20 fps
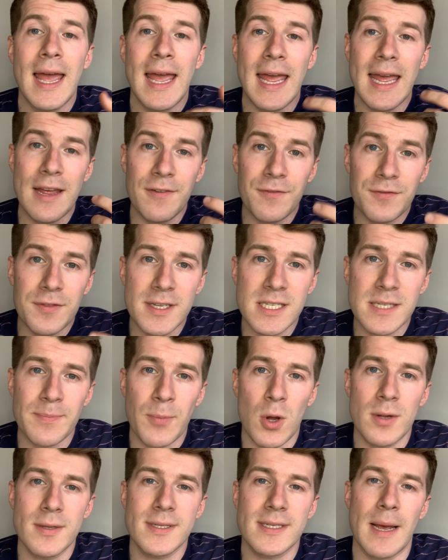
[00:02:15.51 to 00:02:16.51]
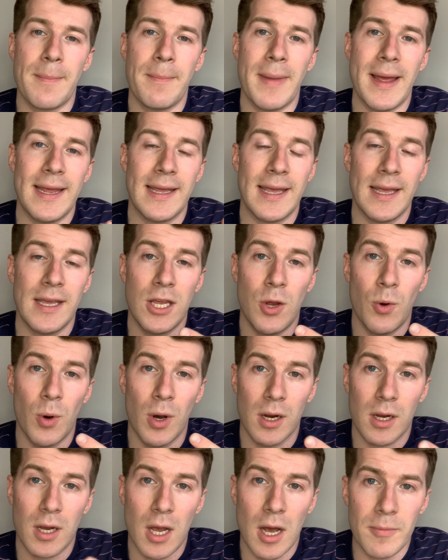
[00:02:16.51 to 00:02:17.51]
if the spots are making you
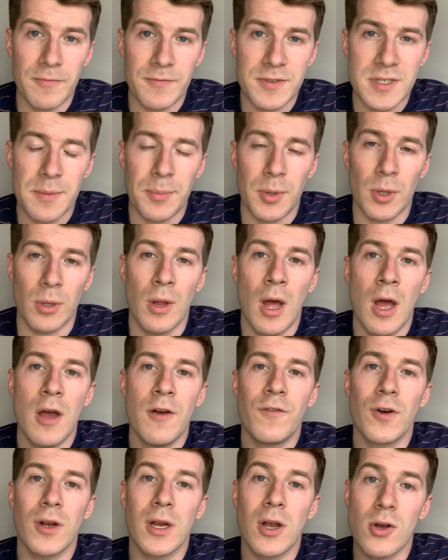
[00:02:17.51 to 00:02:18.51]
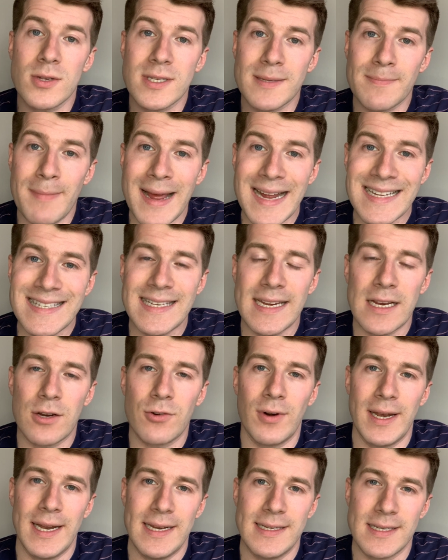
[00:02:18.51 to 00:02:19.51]
uncomfortable for cosmetic
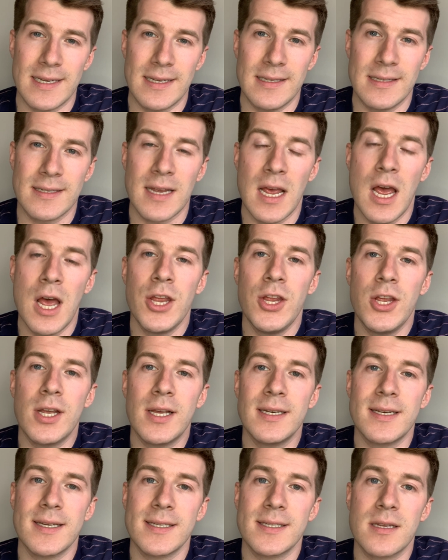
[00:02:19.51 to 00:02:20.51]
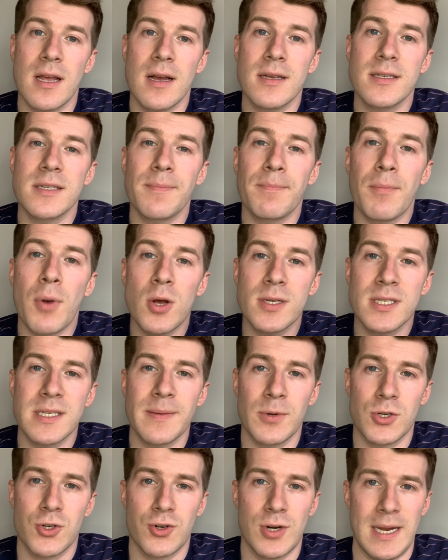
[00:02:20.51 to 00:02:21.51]
reasons, you can discuss
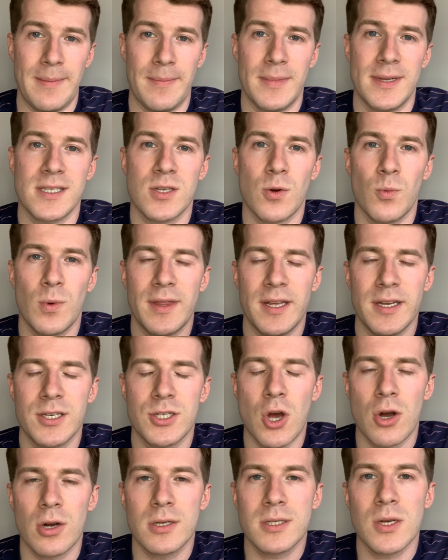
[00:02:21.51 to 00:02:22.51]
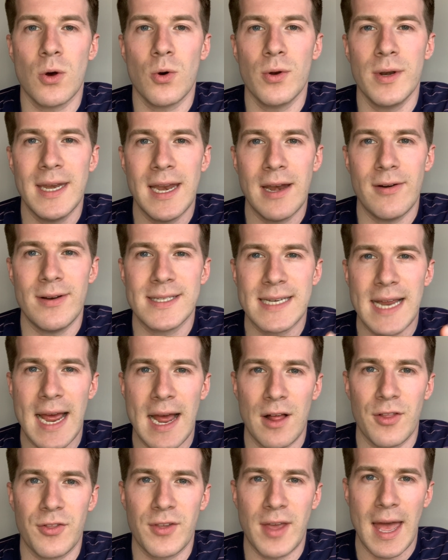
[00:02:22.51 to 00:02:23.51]
possible treatments with your doctor or nearest
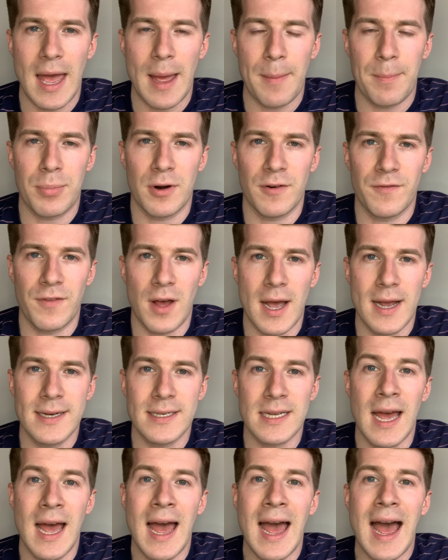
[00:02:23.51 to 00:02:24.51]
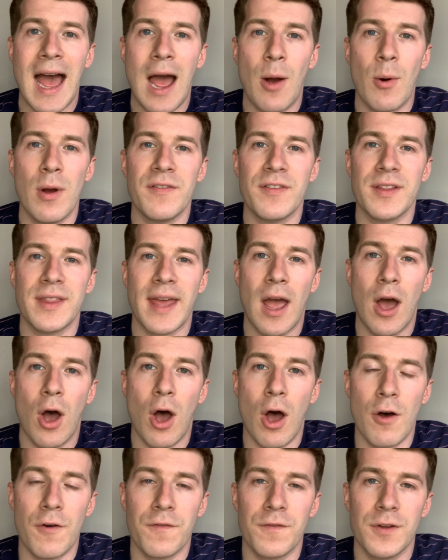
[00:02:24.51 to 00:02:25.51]
healthcare provider. However, they are
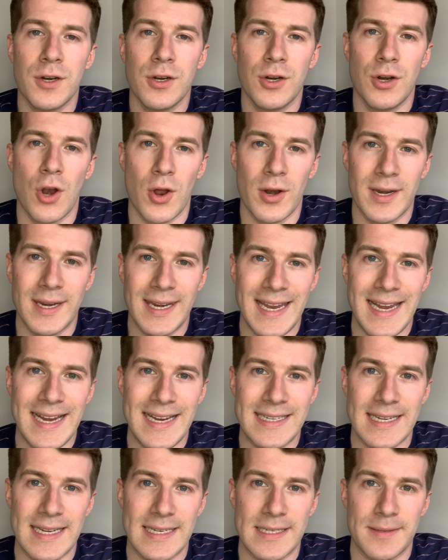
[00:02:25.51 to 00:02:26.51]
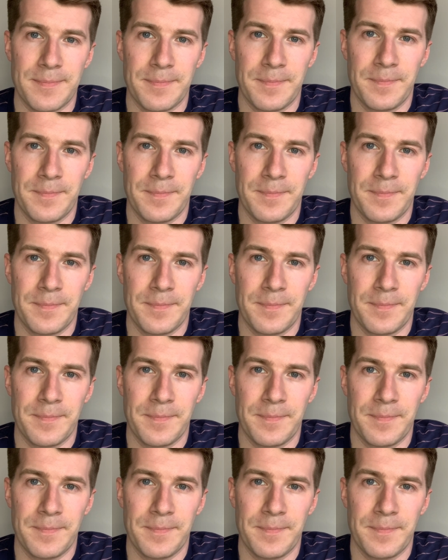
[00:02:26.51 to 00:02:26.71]
often not needed.